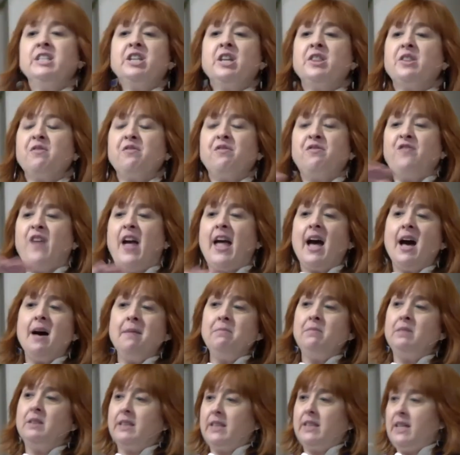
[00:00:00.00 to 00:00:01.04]
into the
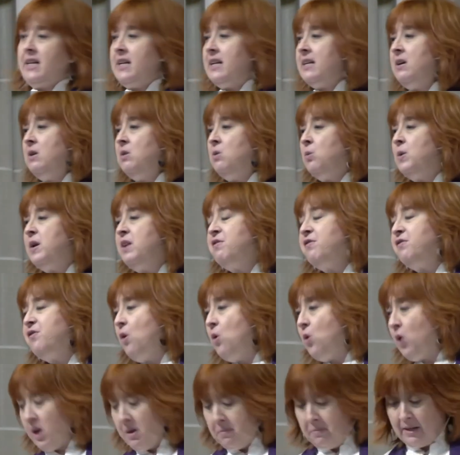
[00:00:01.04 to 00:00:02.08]
family we
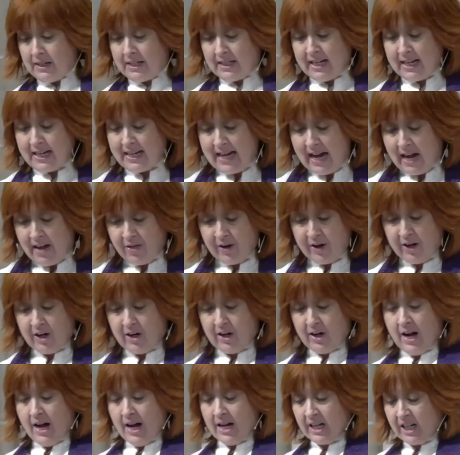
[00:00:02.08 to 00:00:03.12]
form
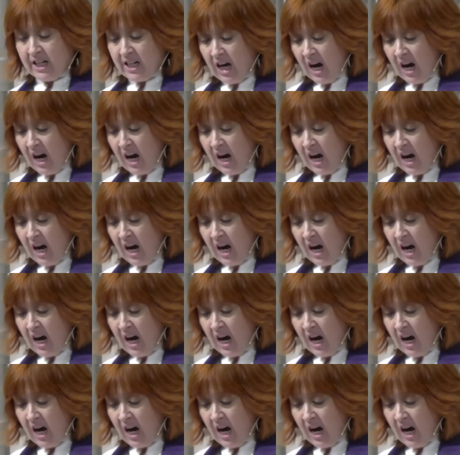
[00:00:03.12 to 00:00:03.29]
together.